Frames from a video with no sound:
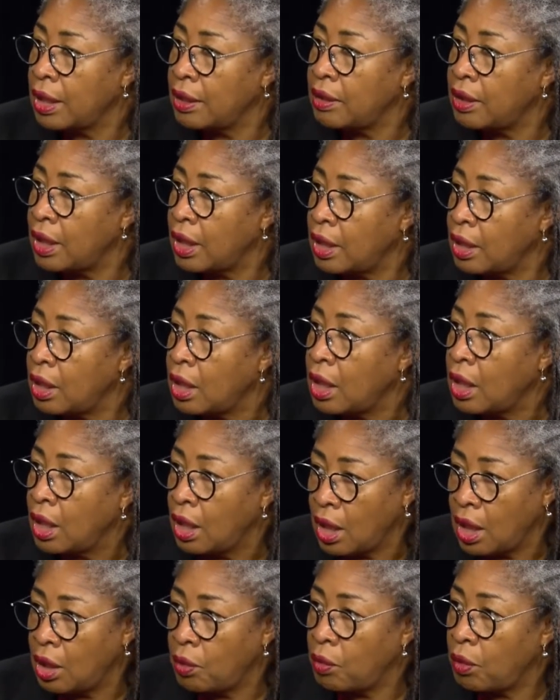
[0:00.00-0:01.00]
and then
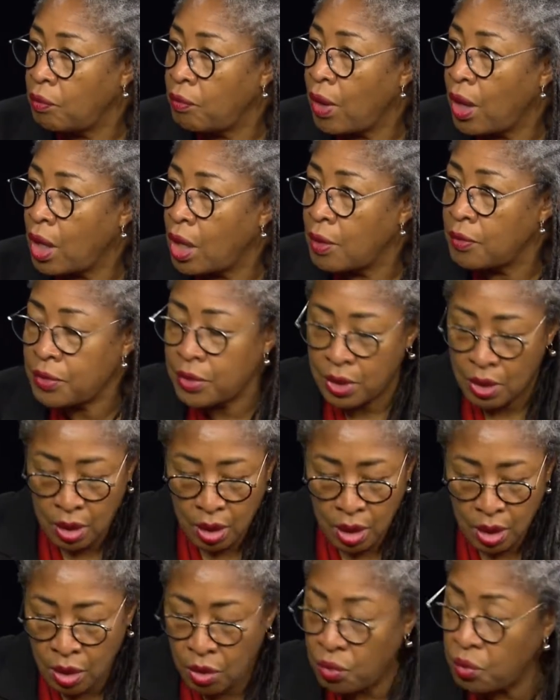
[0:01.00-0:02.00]
it involves
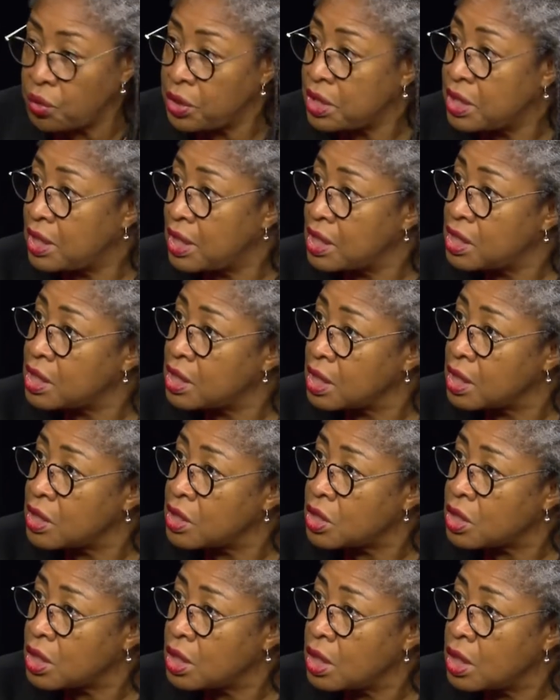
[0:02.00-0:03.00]
uh,
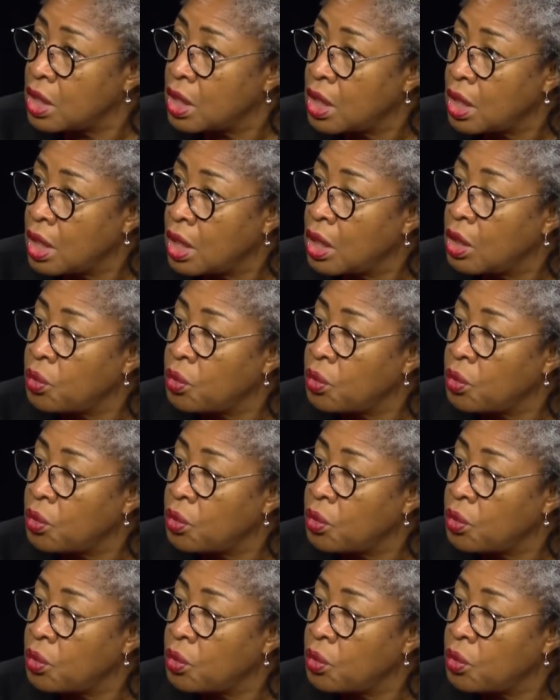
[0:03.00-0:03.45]
resistance, mm -hmm.